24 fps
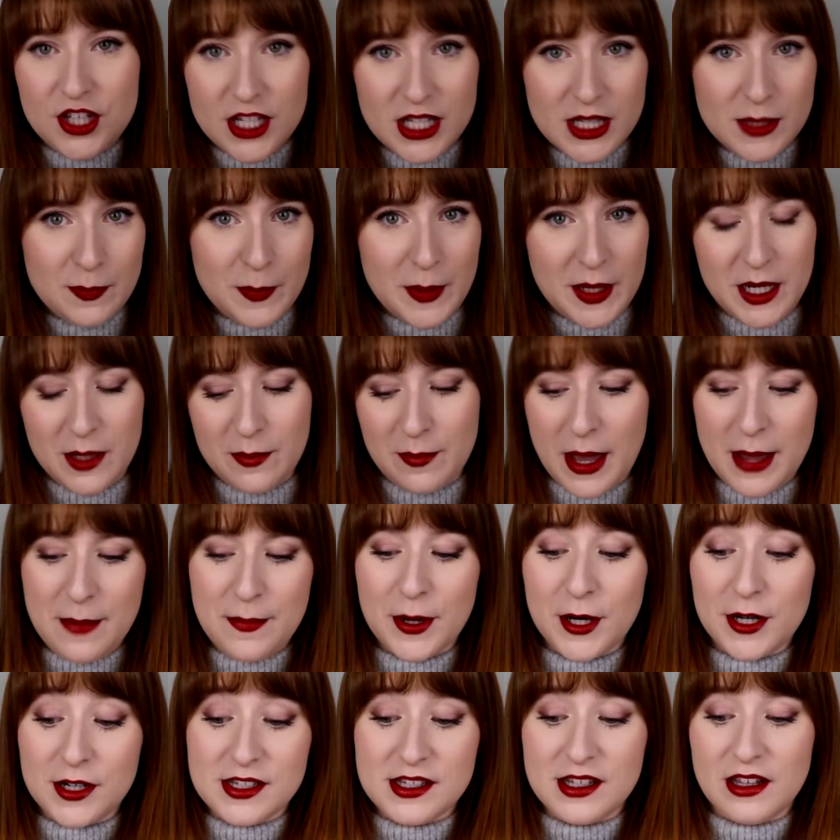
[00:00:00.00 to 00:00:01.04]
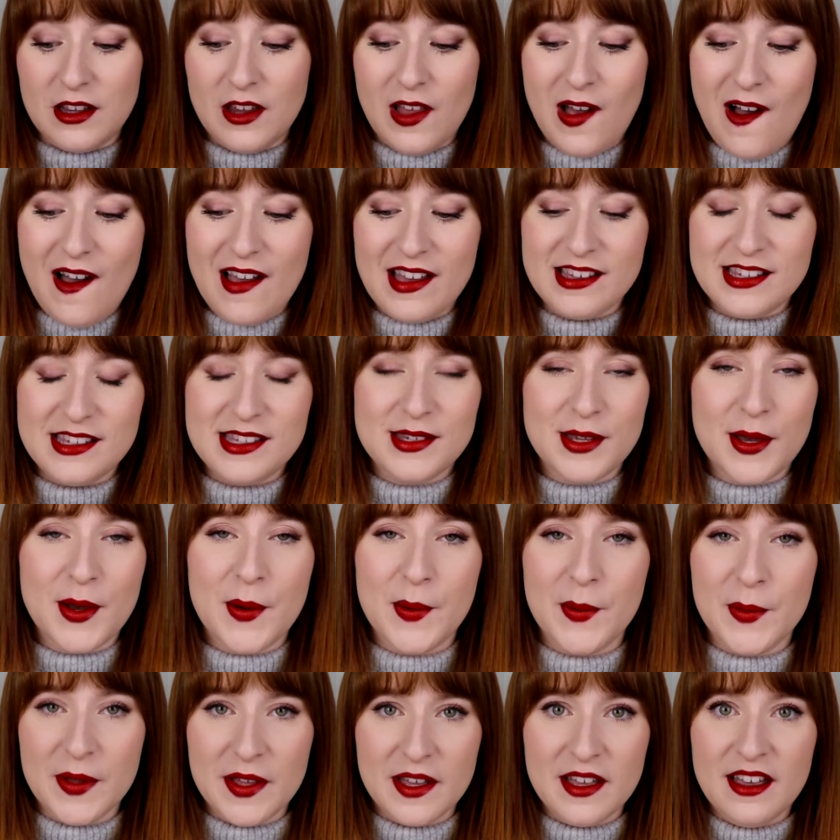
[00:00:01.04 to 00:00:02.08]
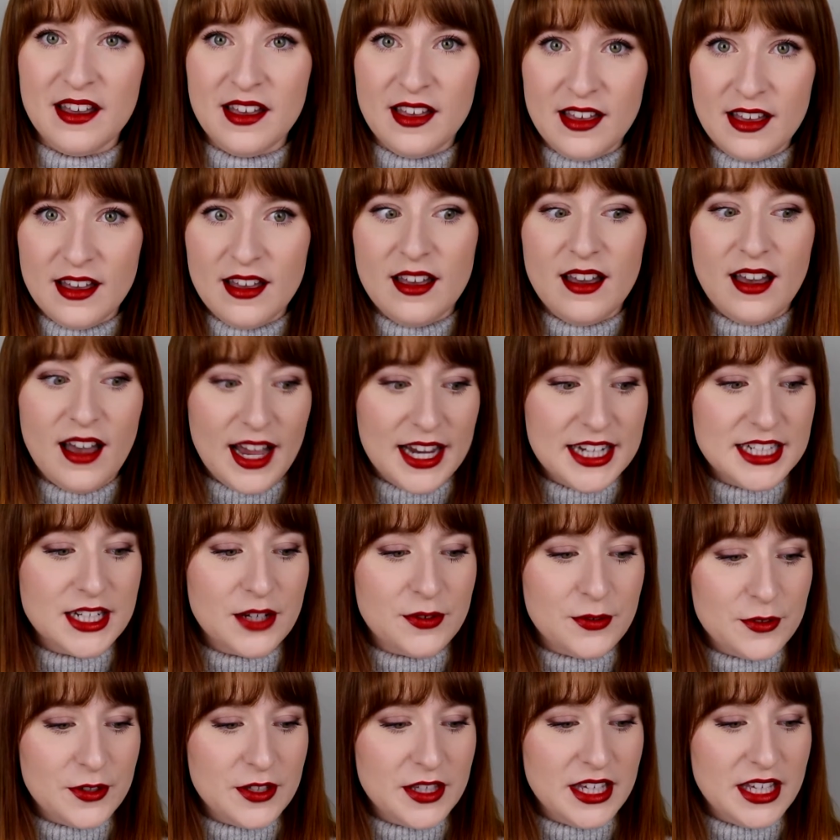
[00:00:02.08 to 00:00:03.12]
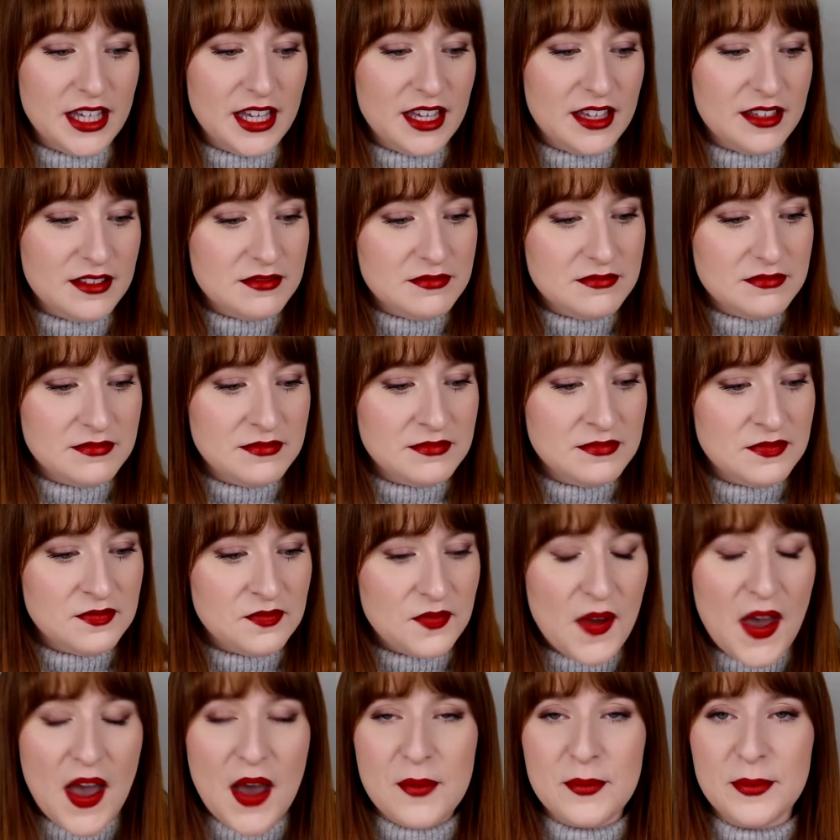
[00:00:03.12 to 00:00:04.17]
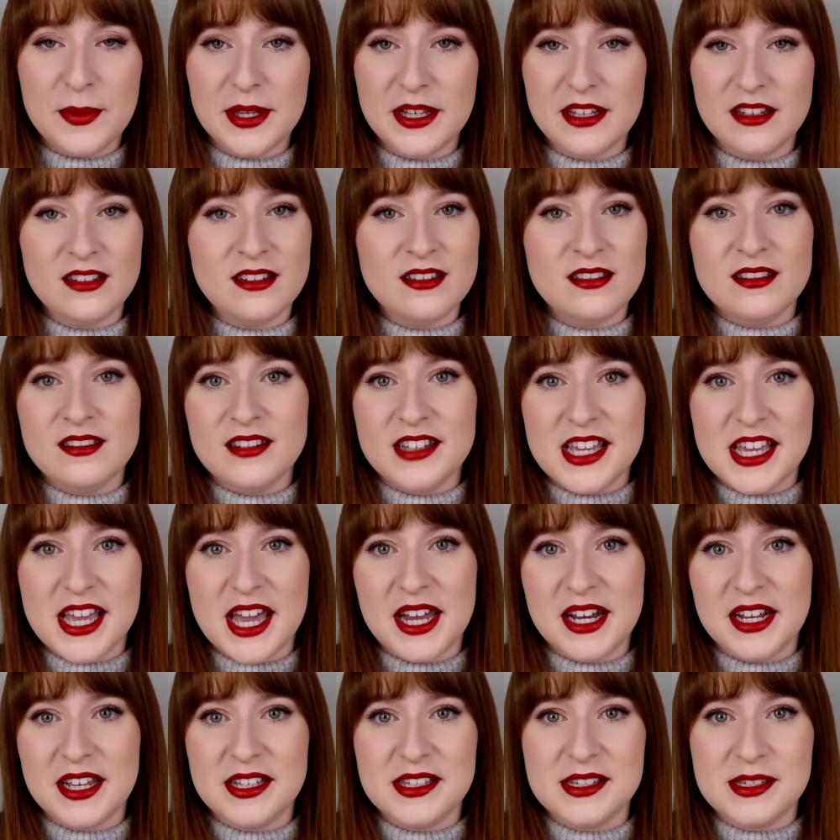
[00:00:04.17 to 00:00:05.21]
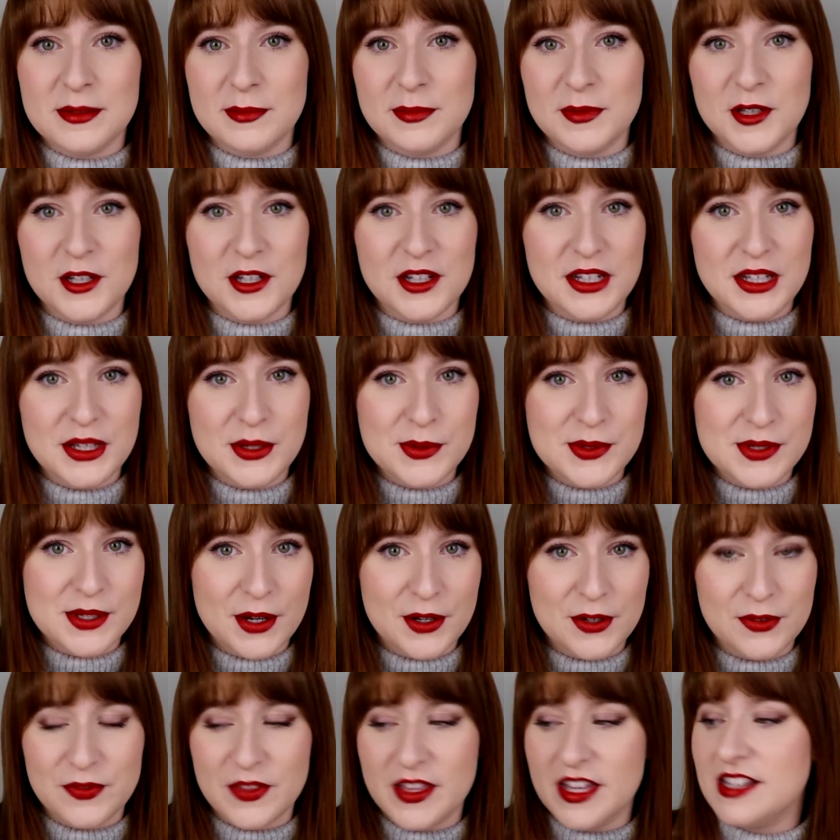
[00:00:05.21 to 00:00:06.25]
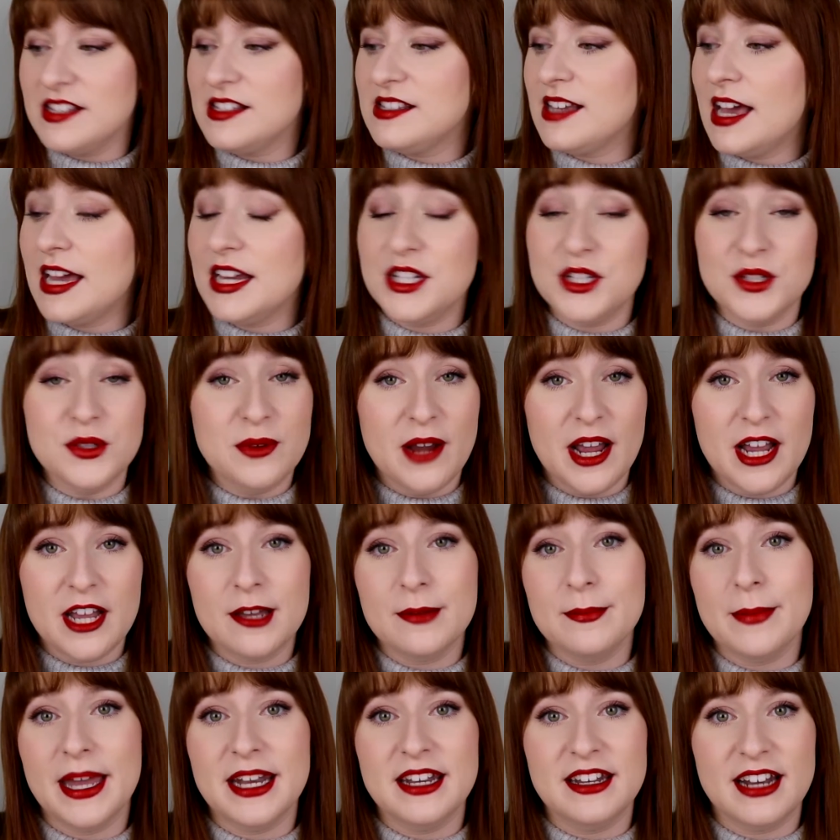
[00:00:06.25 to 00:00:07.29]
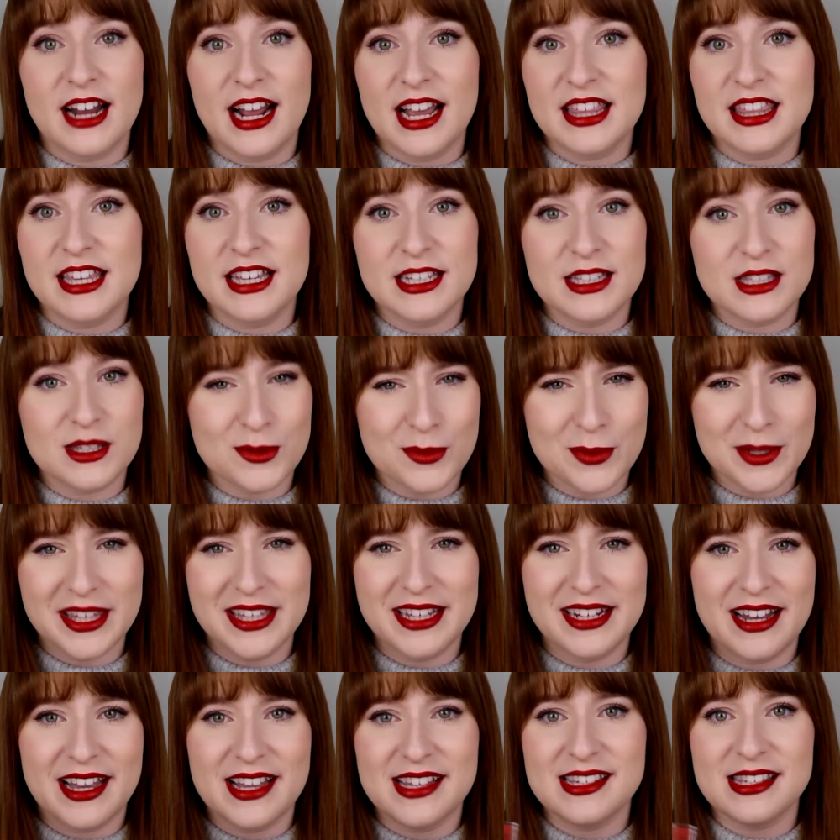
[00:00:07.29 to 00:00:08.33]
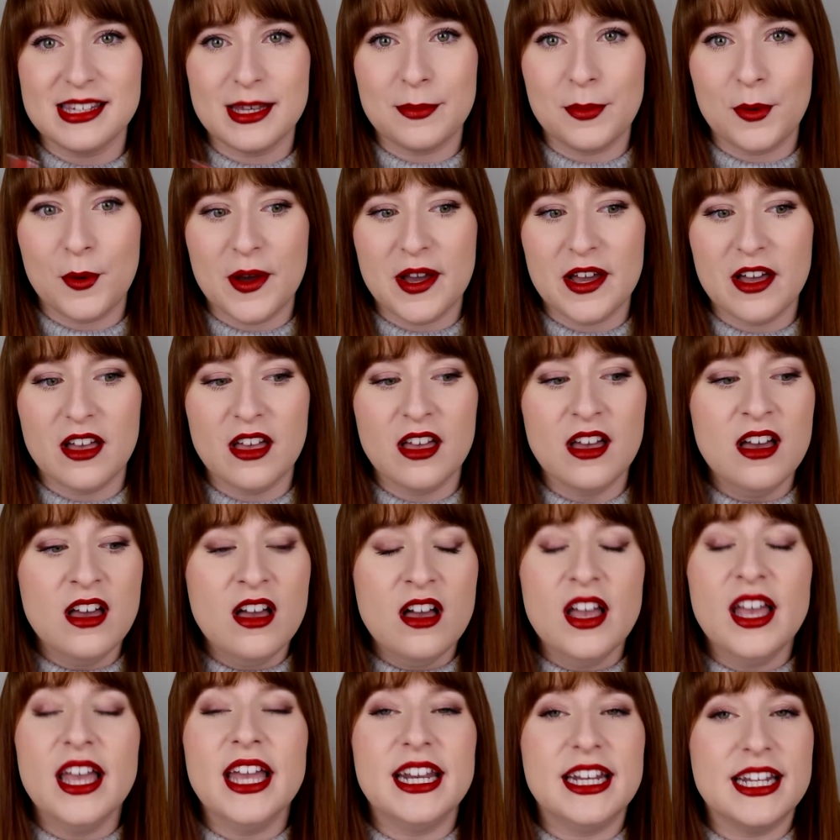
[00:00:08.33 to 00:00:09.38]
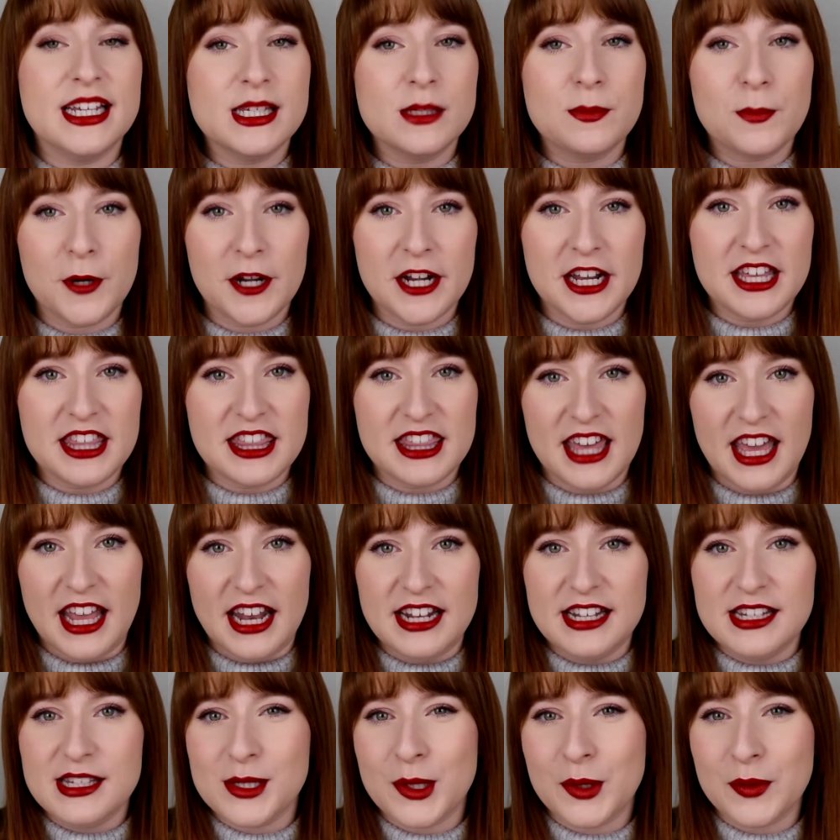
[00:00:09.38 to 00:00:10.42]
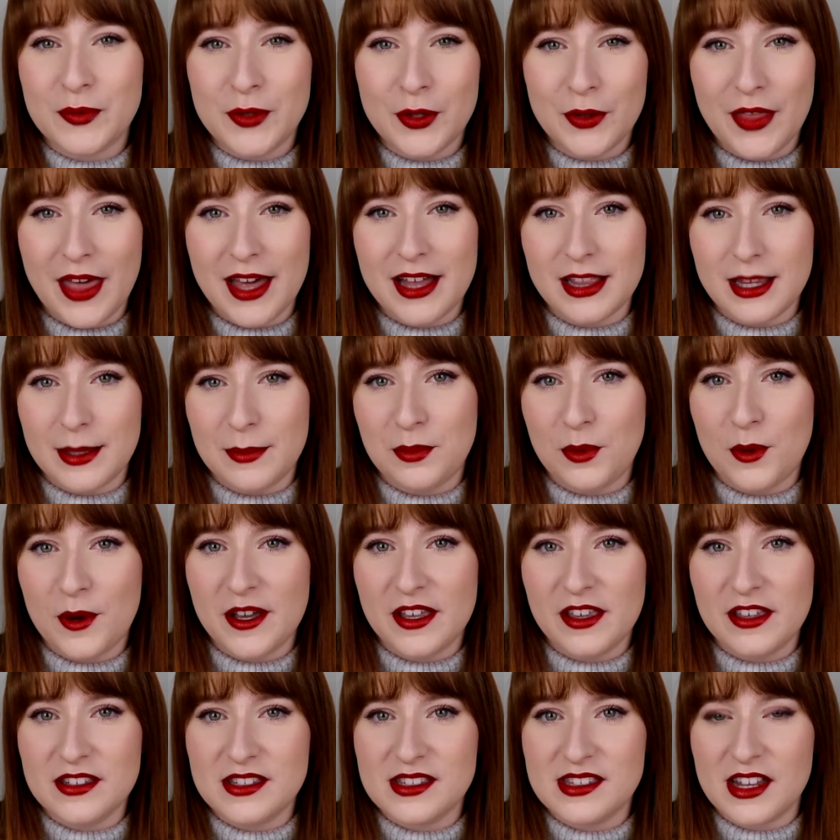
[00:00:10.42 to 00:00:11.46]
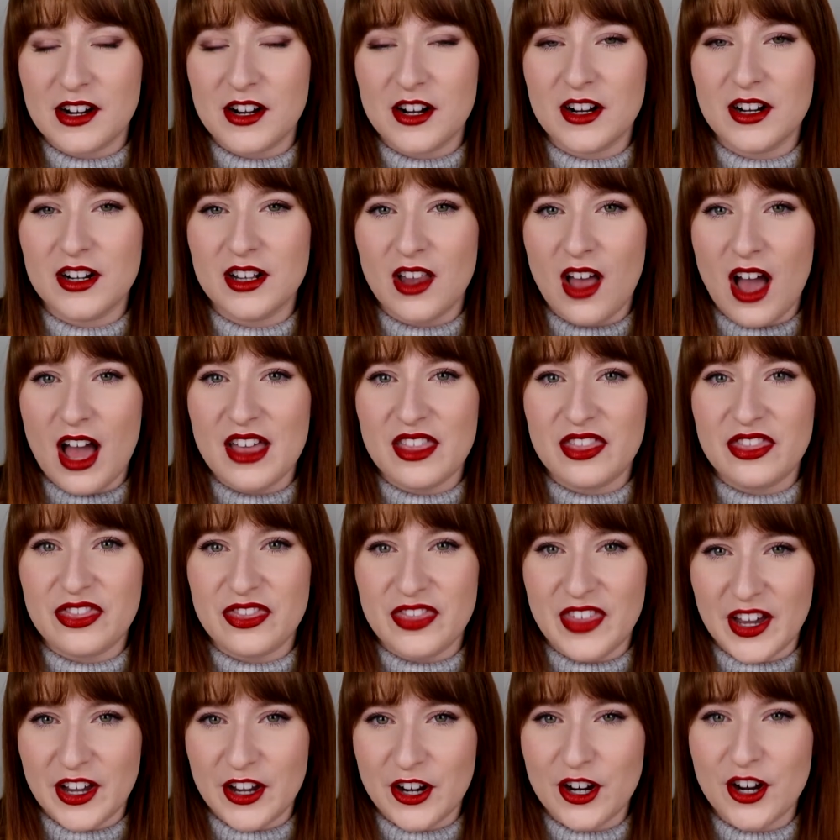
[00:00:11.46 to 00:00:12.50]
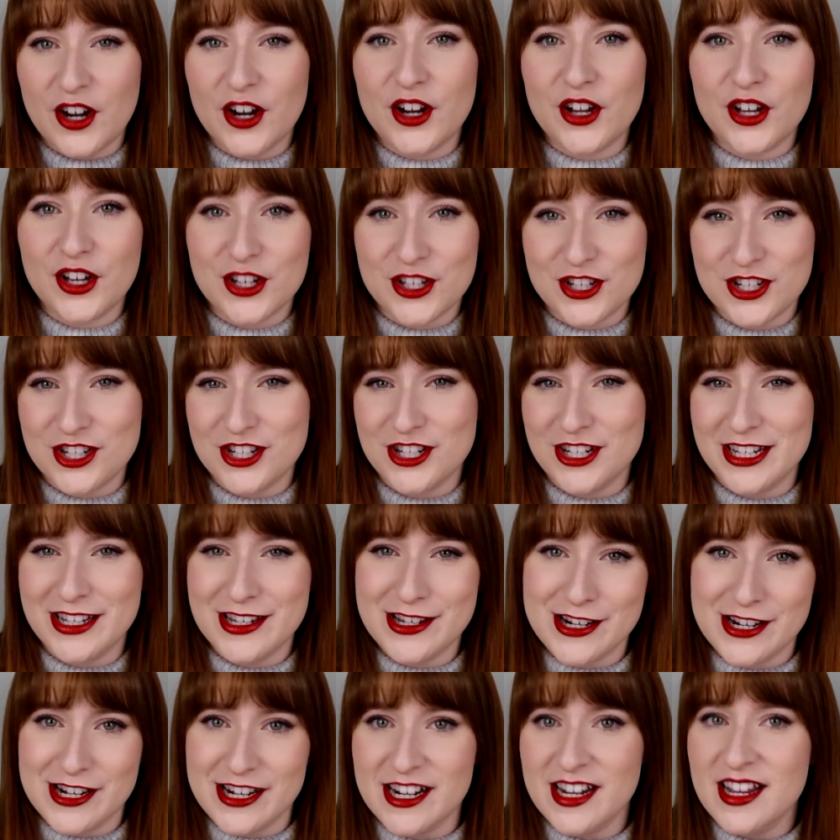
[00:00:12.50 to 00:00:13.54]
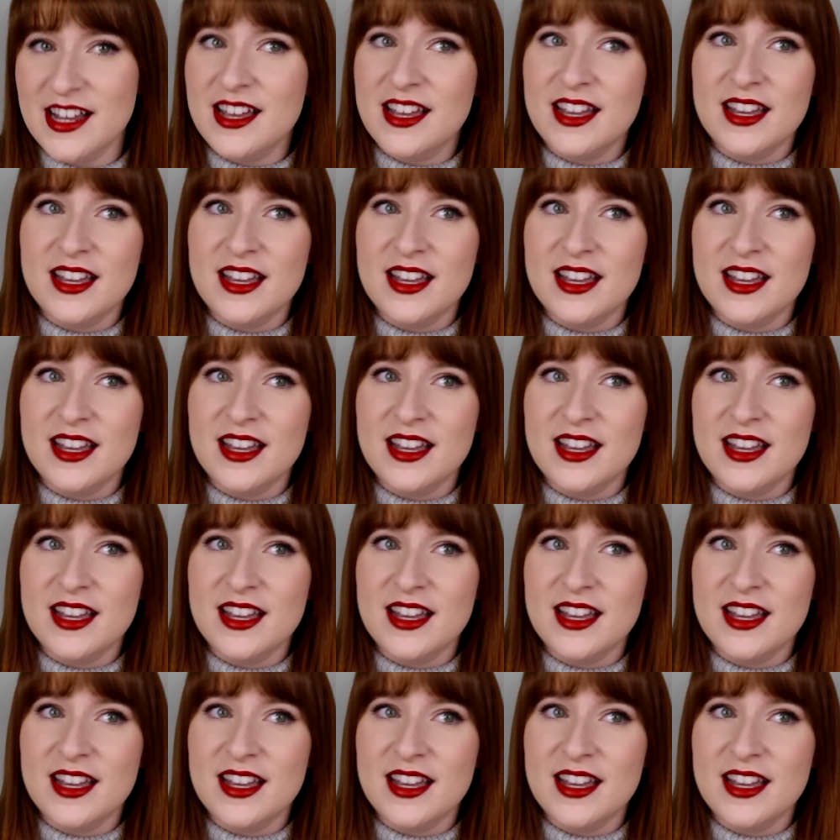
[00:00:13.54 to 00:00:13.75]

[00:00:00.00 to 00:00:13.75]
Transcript: just been in my purse a lot, so I definitely have been getting some good use out of this. I do recommend it. I think it's a really nice lip oil. It is pretty thin, so if you like lip oils that are a lot thicker, cushionier,